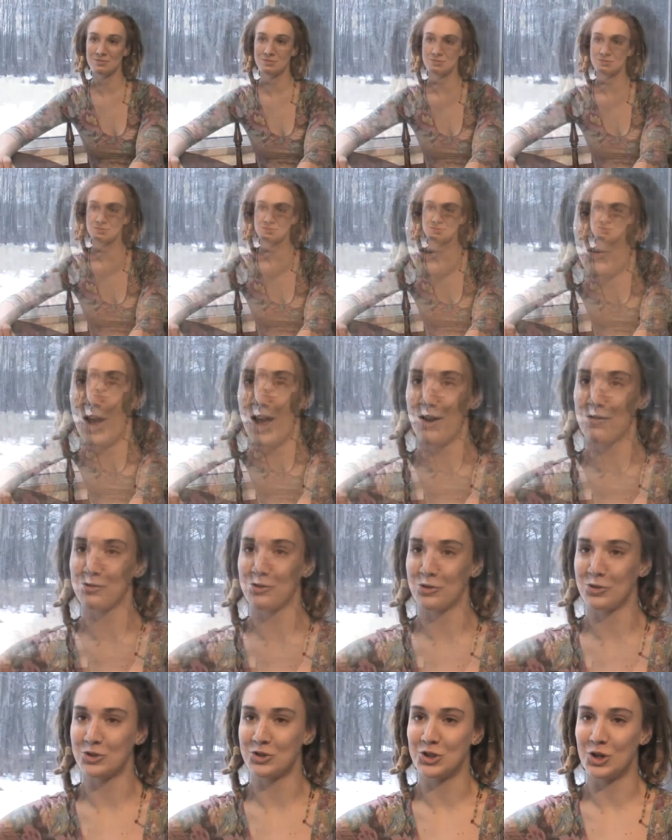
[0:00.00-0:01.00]
So
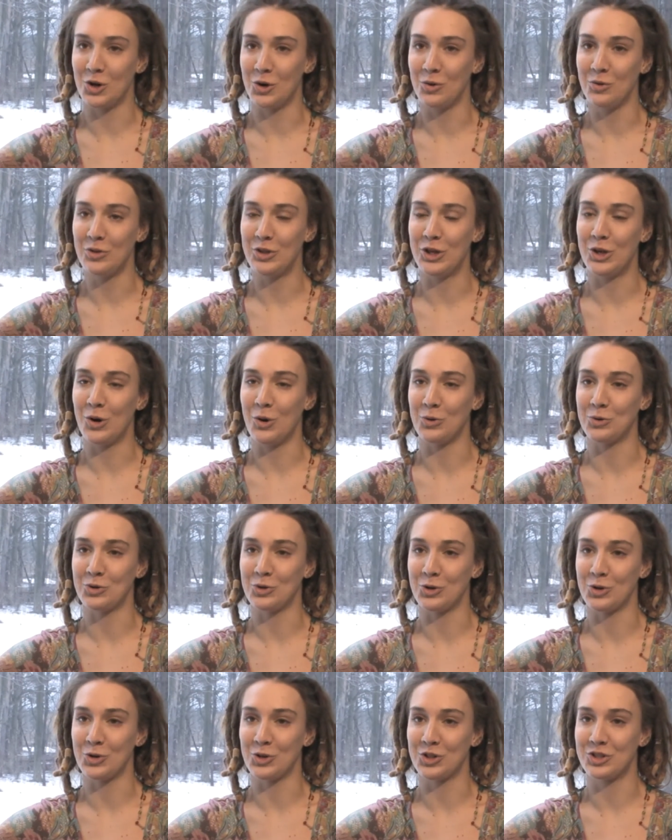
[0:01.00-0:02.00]
after the show, the
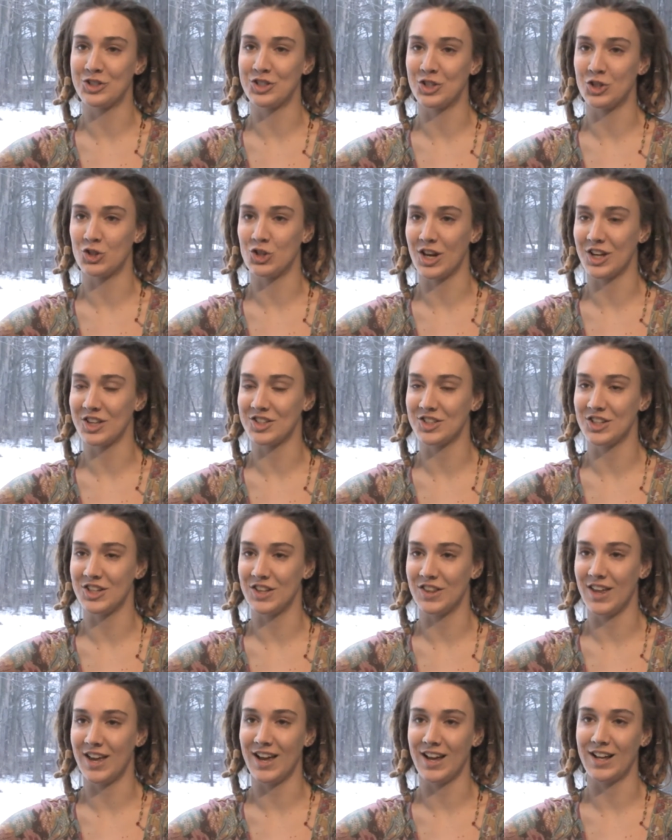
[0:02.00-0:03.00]
owner
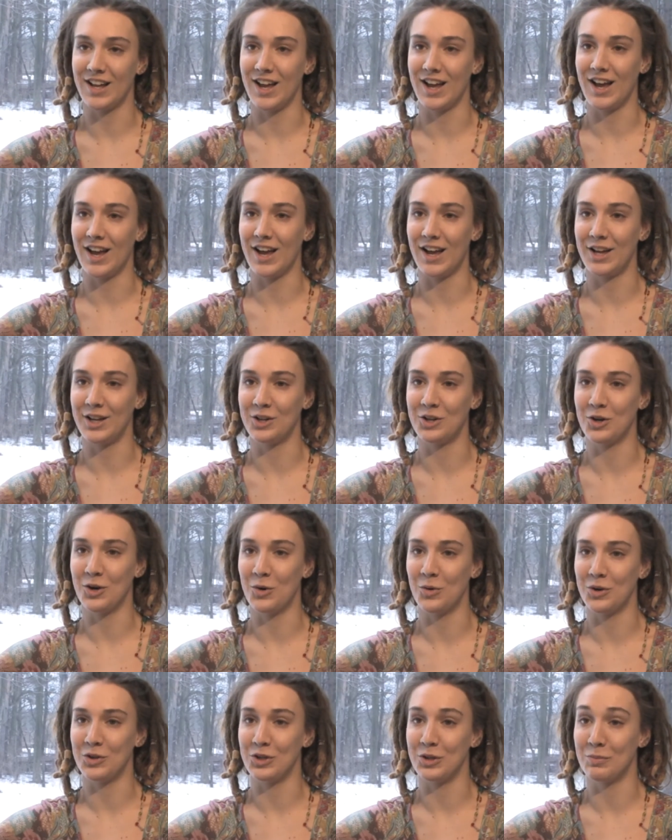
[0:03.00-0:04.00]
suggested that I
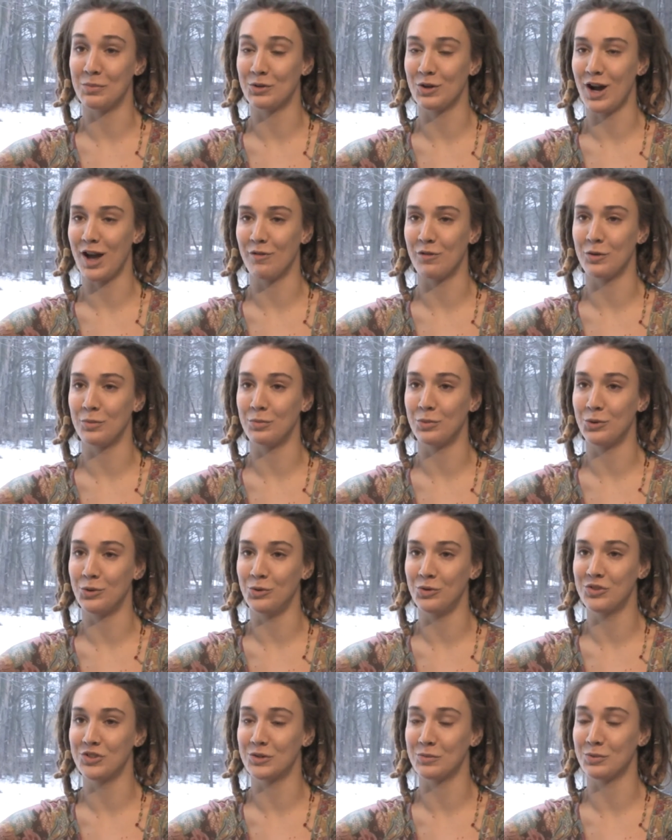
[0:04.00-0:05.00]
go into private
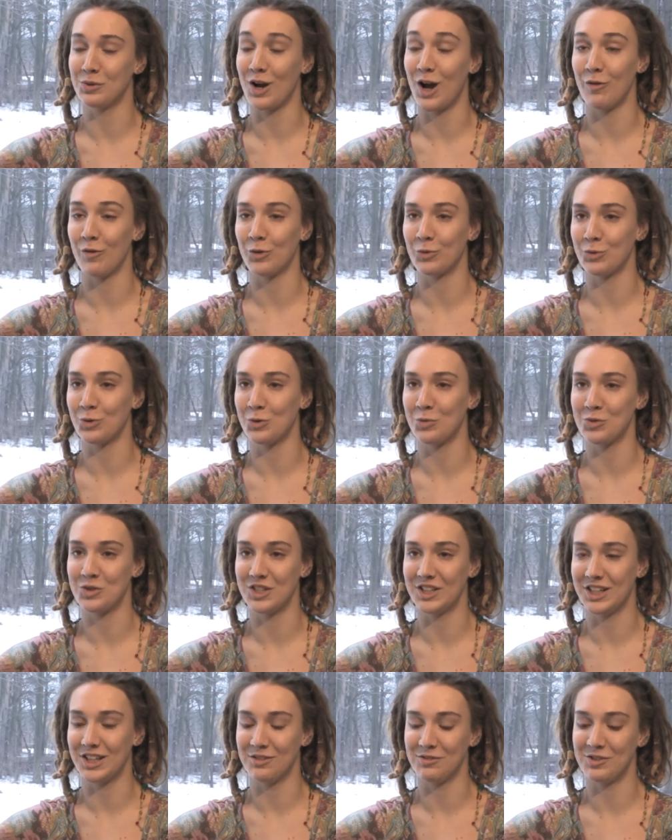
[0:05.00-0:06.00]
booths and private
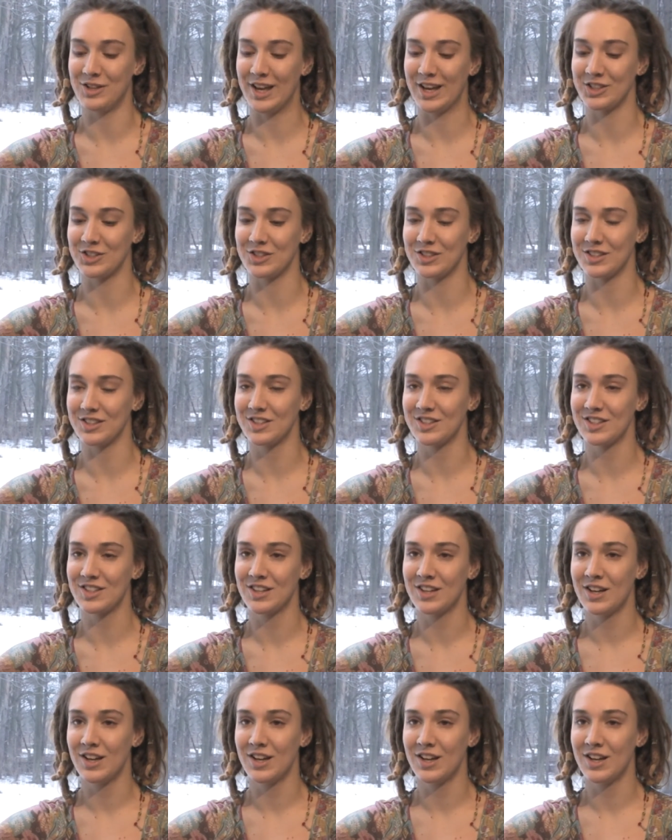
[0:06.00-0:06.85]
rooms and give dances.